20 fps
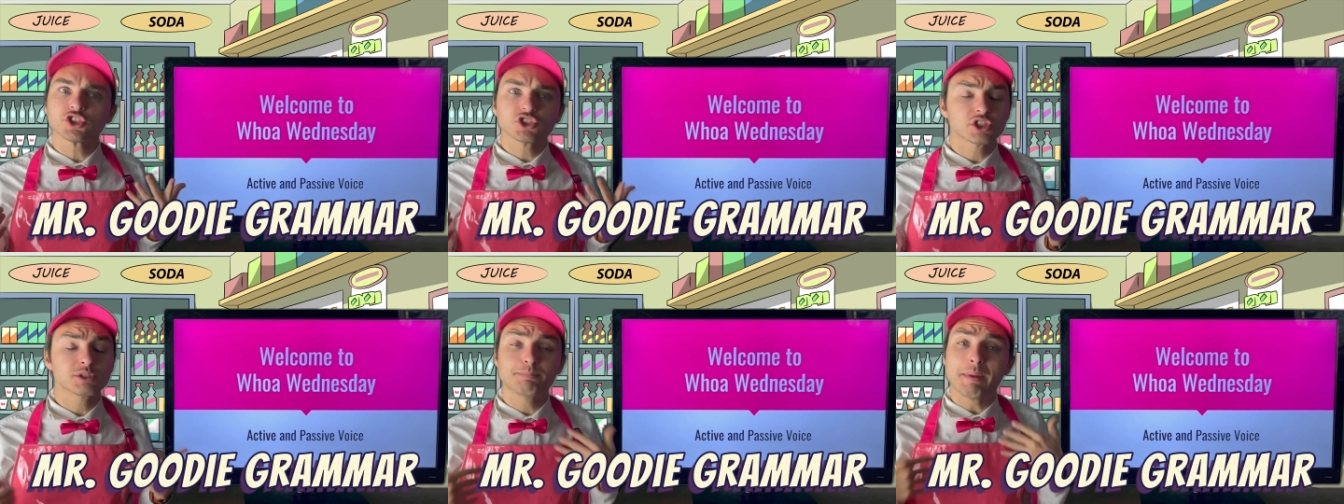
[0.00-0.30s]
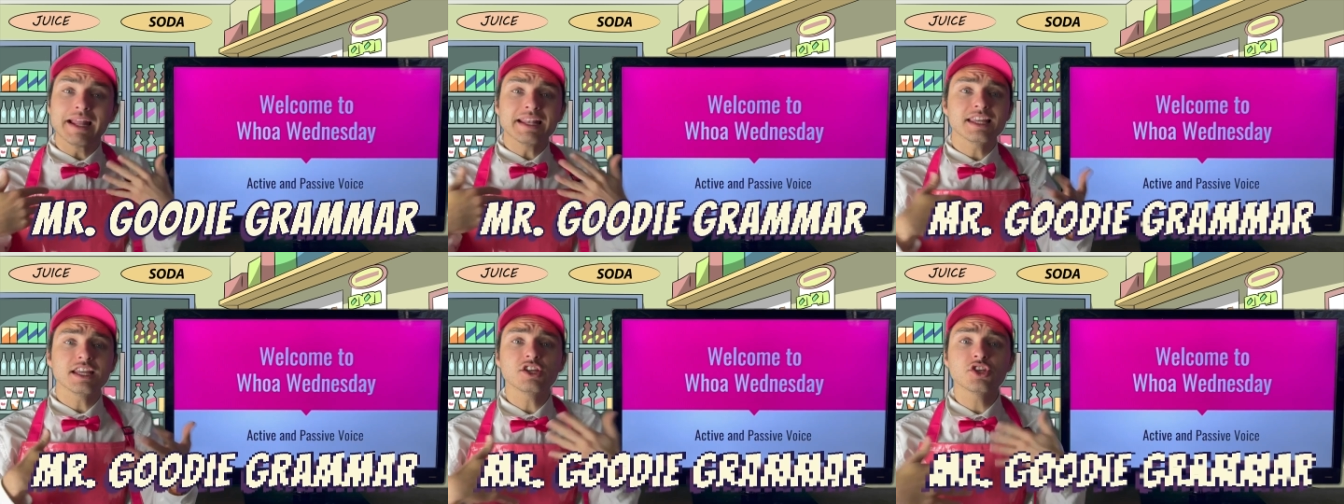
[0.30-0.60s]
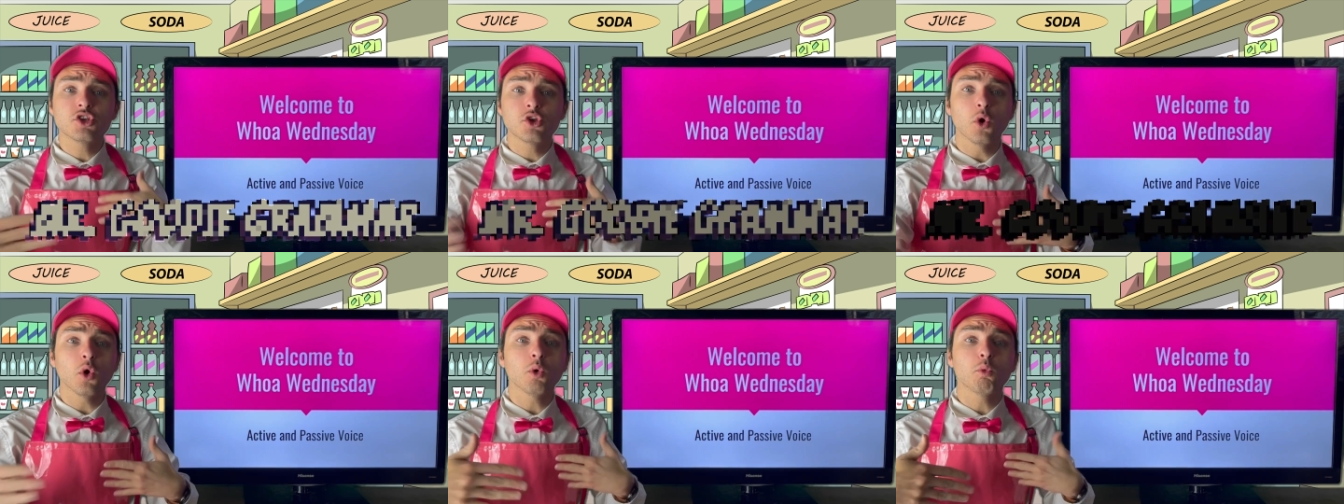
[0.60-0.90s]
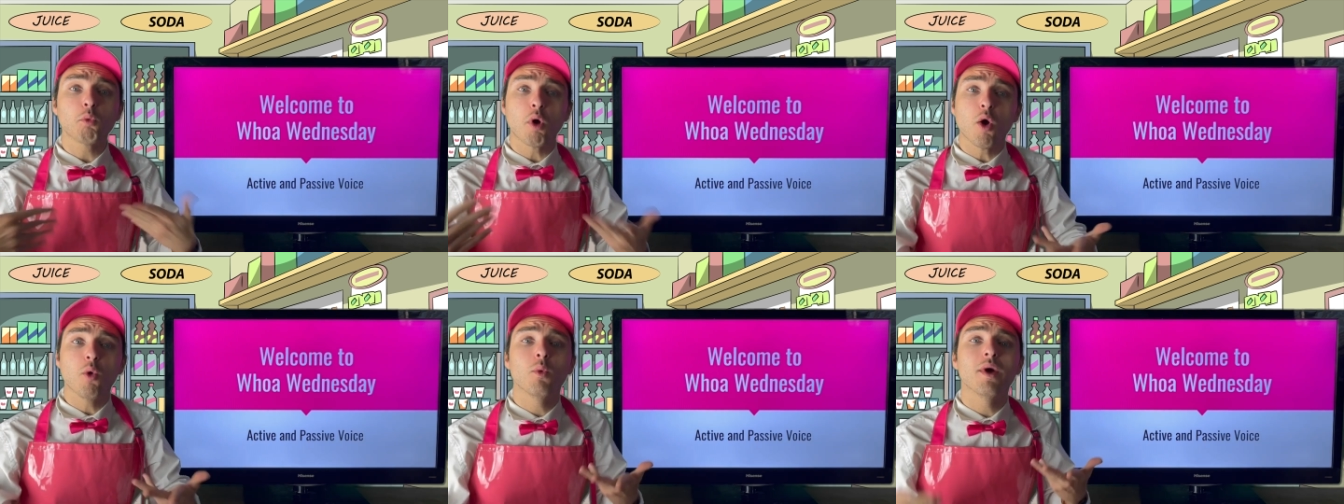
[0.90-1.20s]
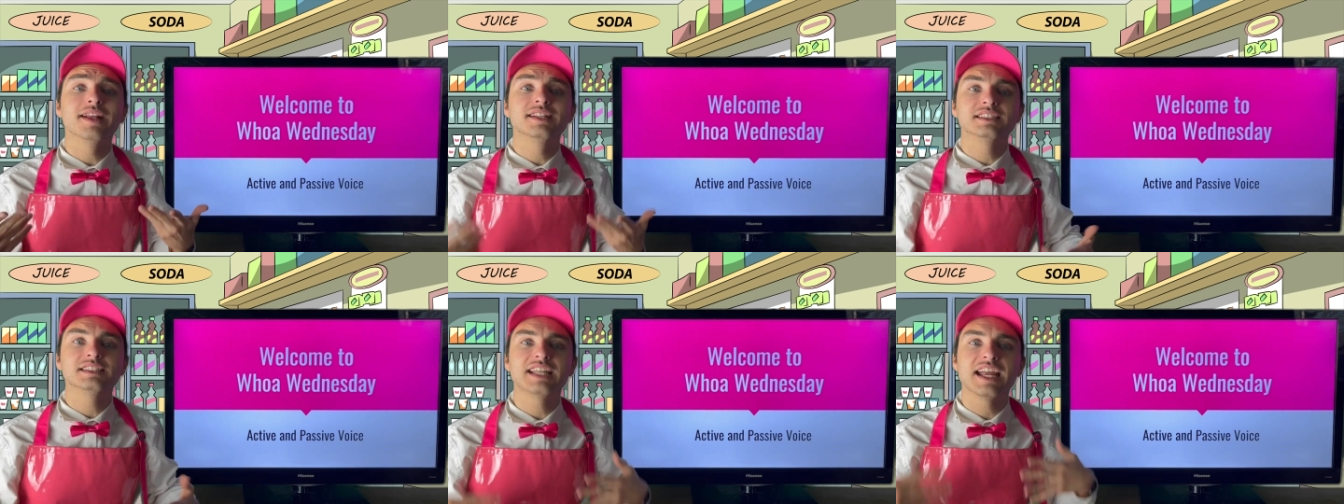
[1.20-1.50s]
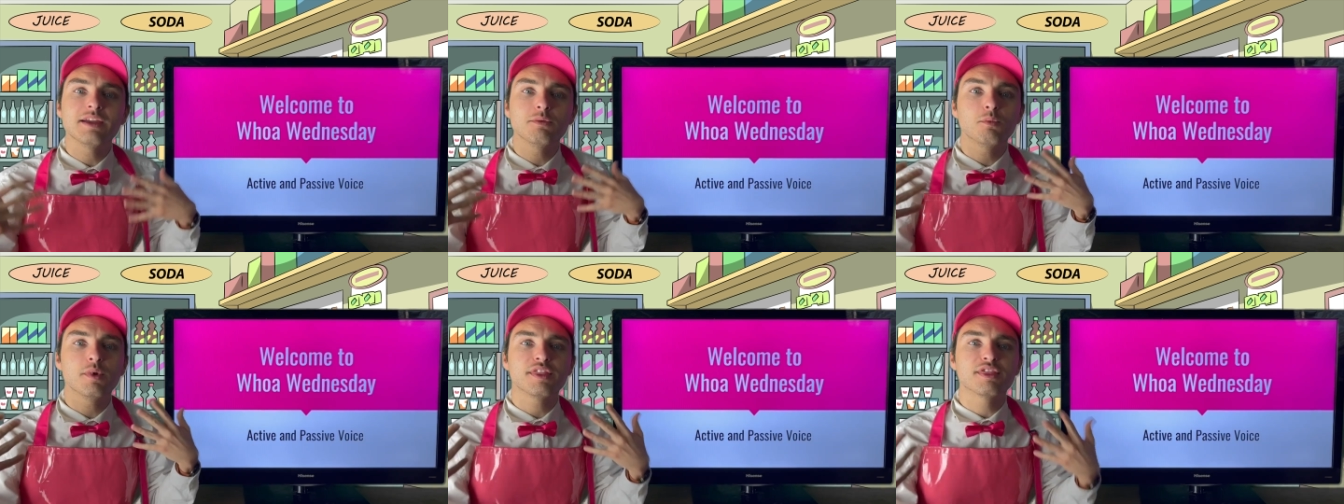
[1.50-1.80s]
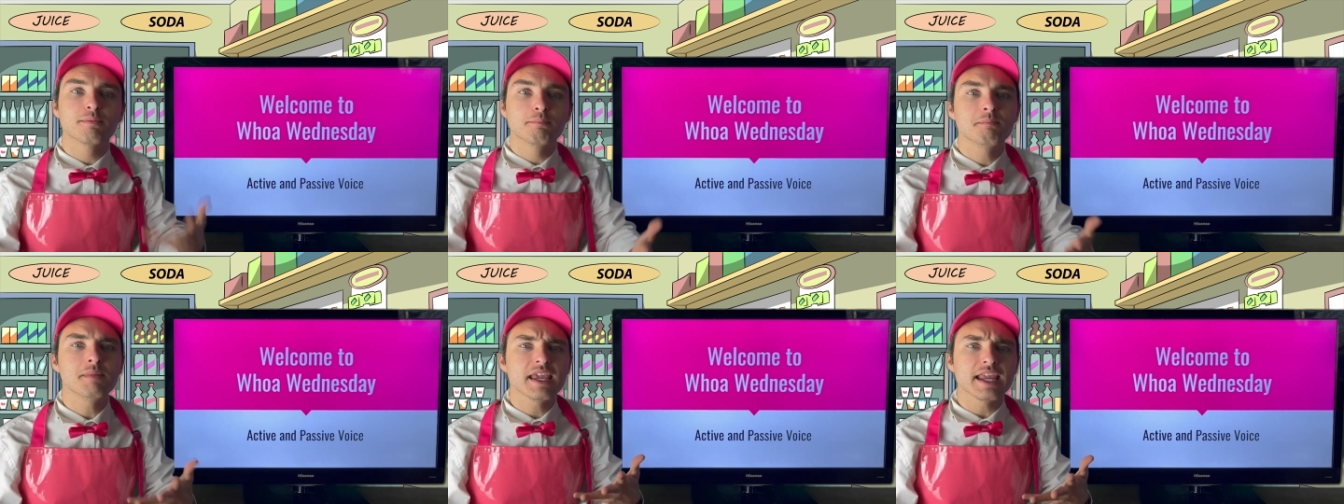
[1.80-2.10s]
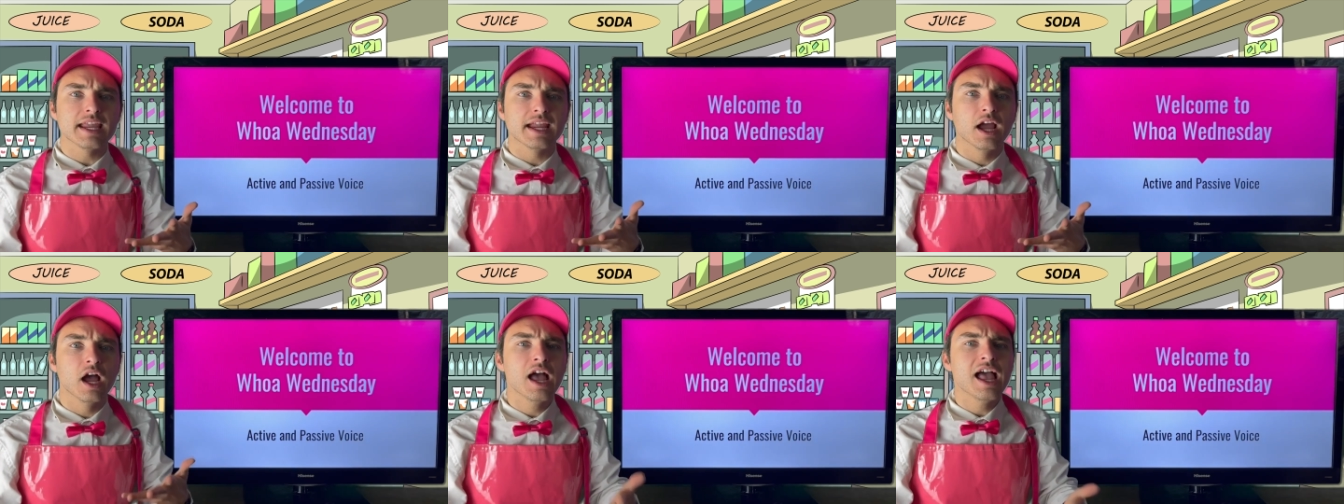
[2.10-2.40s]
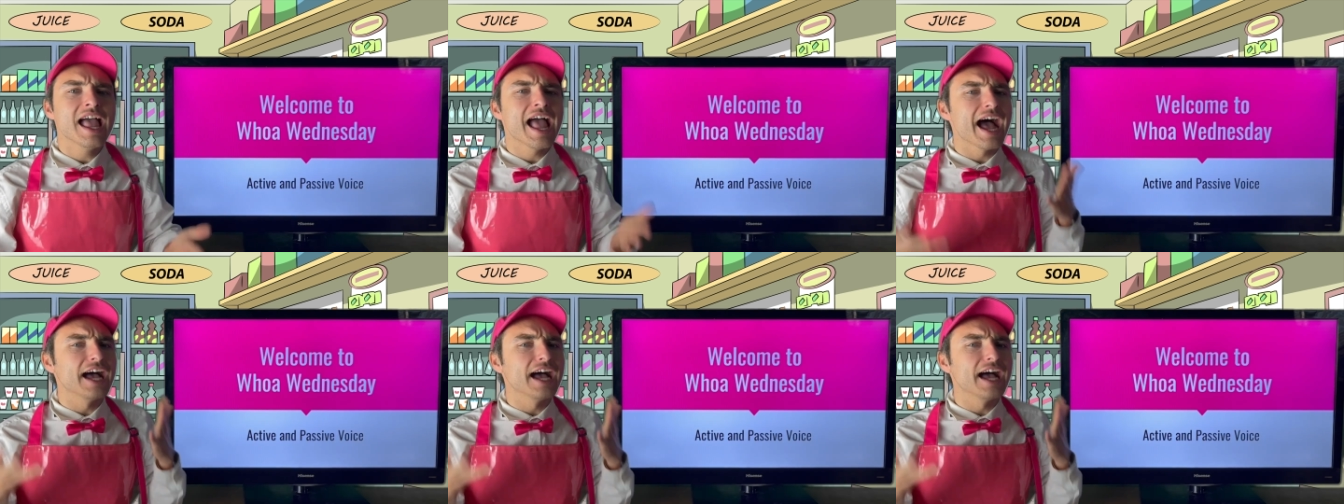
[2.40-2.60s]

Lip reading: spending your Woe Wednesday with me